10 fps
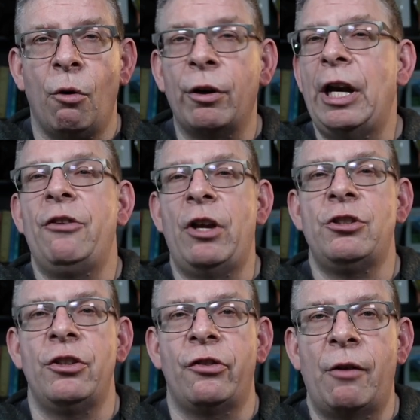
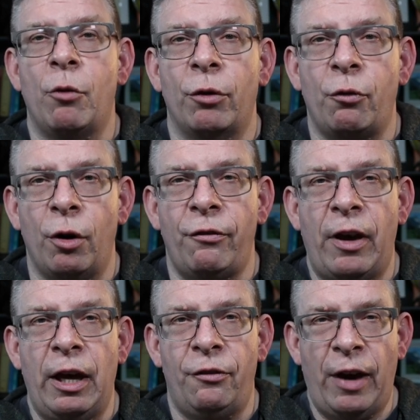organizations I've worked for
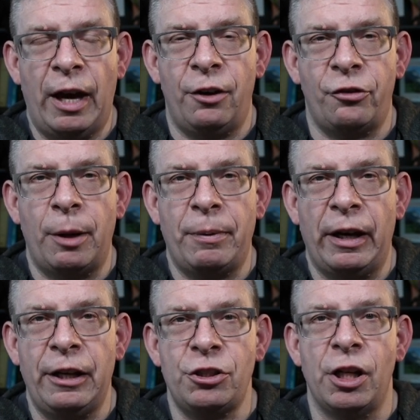have had a
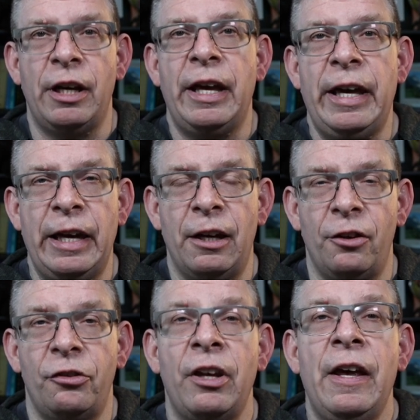stipulation
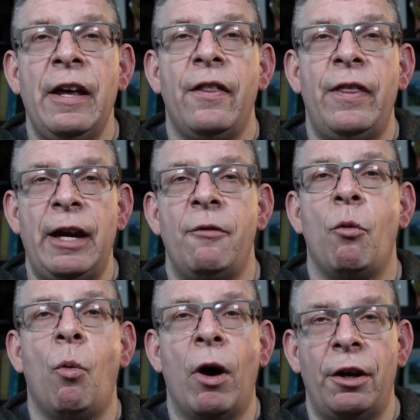is
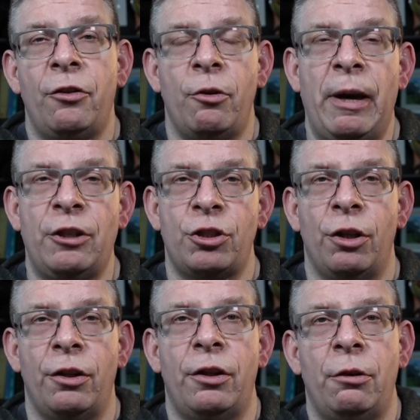they've wanted to make
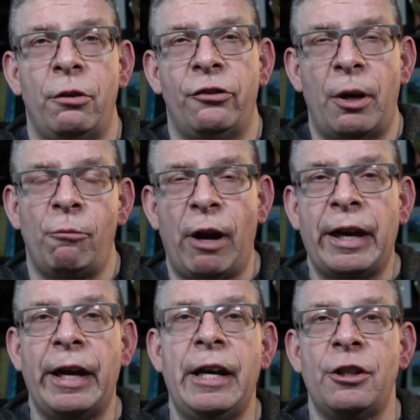sure that there is some
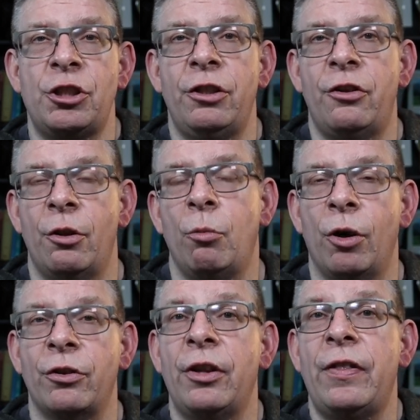recognition to the
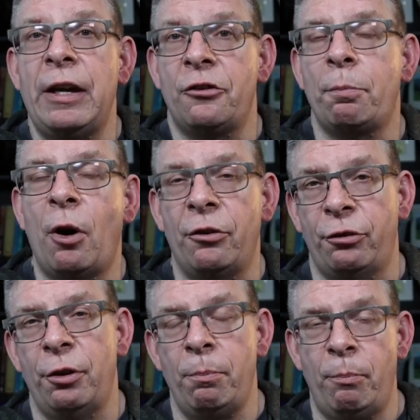work that they
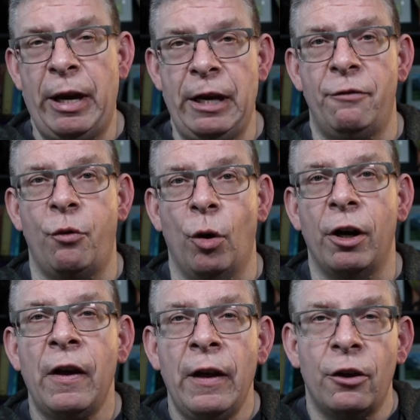sponsored and paid
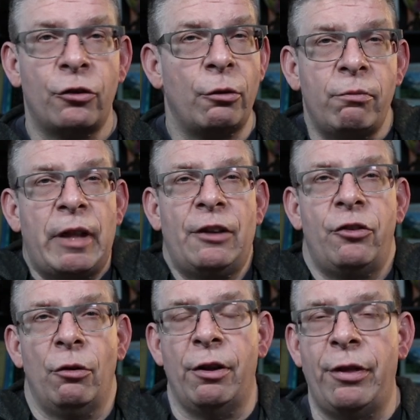for. So
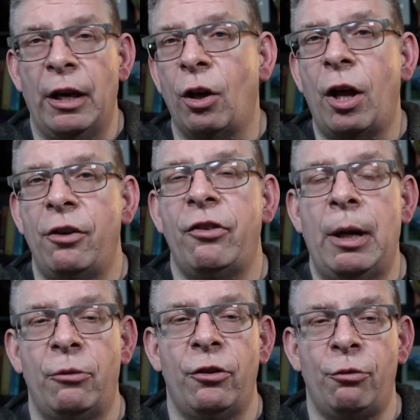that's the only thing. A lot of
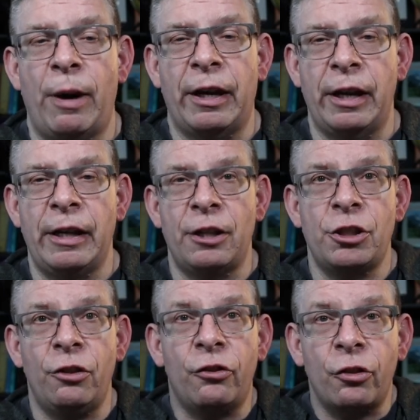times there's
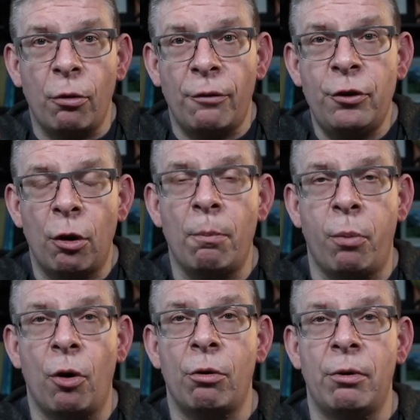recognition. So if you're
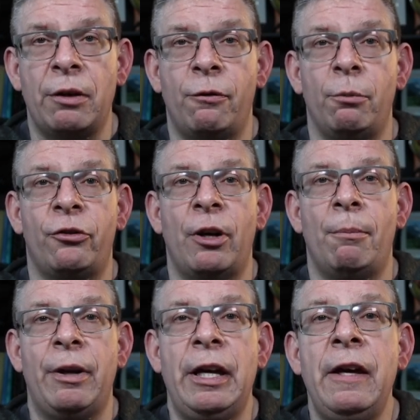borrowing from
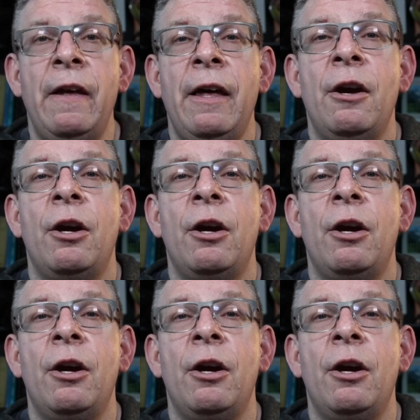somebody,